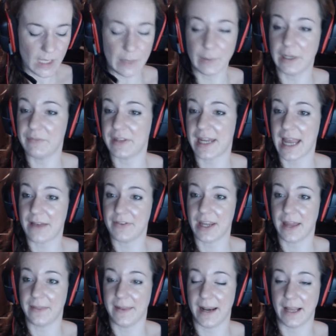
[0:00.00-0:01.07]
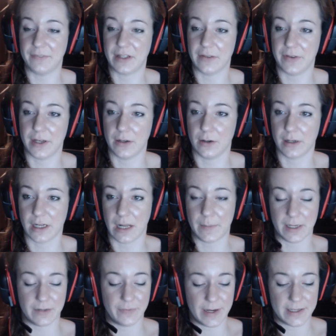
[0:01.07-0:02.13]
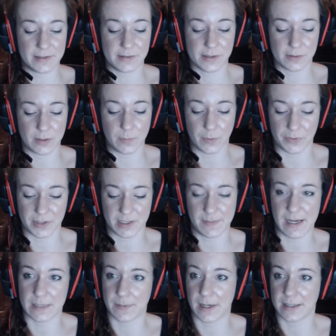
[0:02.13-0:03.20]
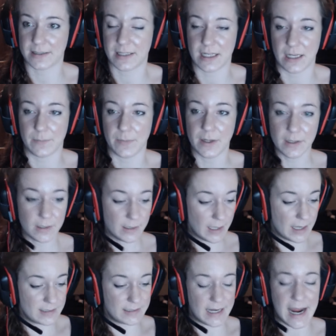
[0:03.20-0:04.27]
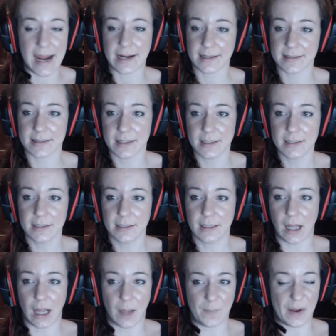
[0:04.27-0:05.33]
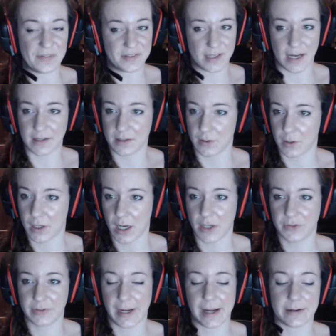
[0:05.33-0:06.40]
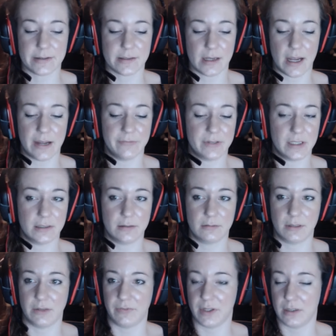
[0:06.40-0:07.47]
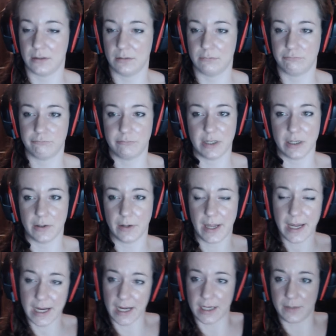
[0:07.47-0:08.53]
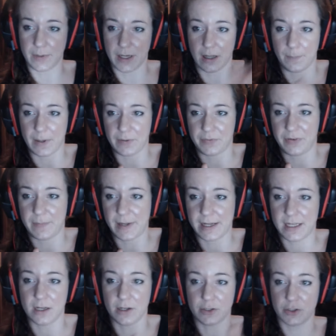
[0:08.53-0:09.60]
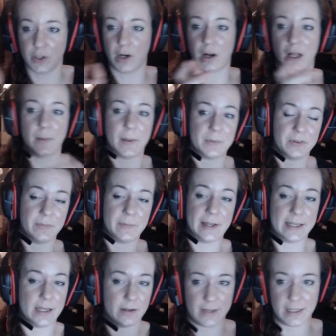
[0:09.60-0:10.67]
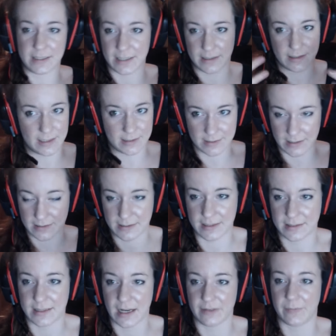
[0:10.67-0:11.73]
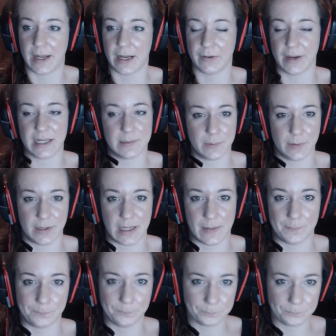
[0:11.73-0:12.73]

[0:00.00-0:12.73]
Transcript: will give the caveat that I've given ergonomic advice to both the Smashbox team and to Hacks. I've signed no contracts. I've given, hey, you want to help out with feedback here? Sure, I'll help out with feedback here. That's it. That's the extent of my arrangement with them.